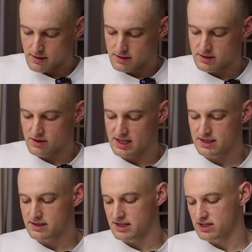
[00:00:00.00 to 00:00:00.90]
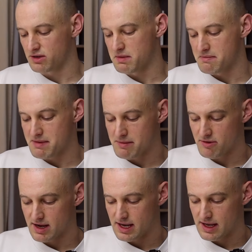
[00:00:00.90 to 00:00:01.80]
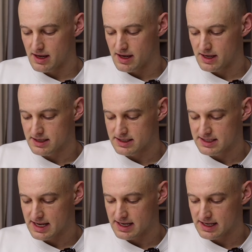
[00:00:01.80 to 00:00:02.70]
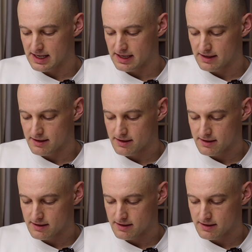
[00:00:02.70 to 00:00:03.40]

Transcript: So this could be memory, understanding,